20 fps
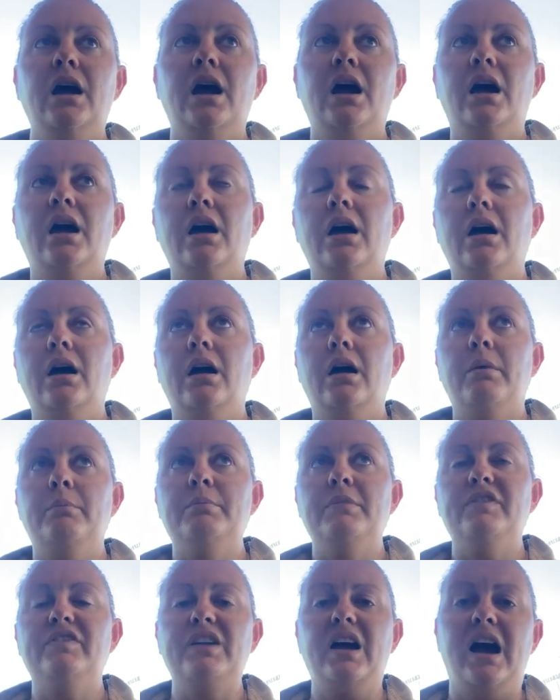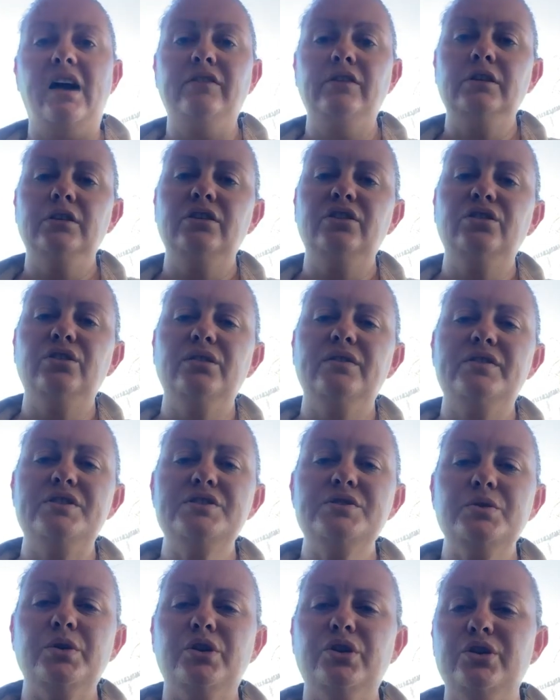If you
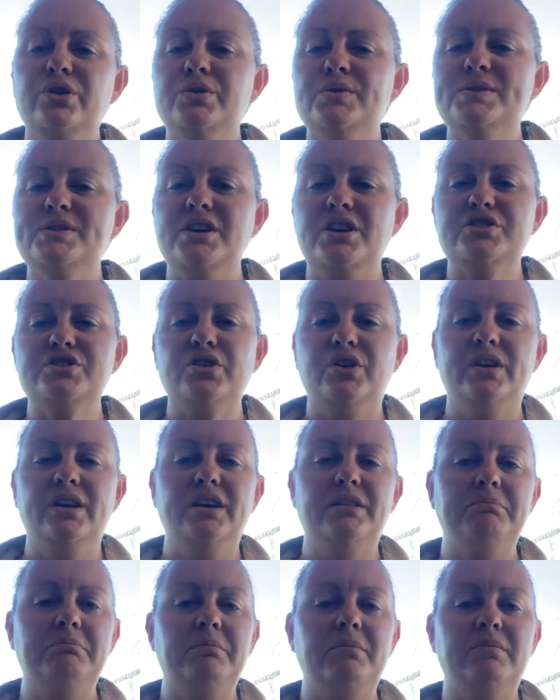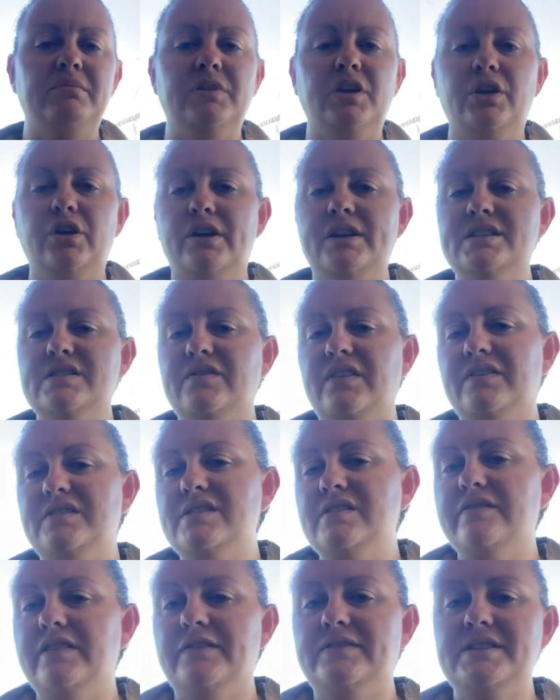do a Google search on it, it's
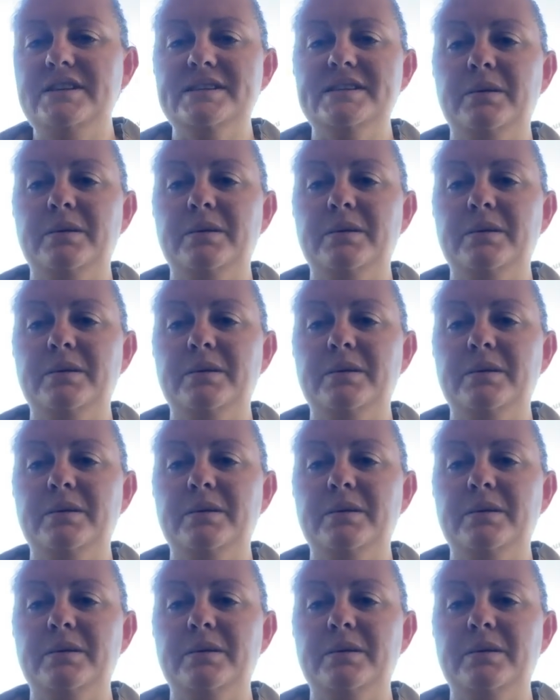50-50.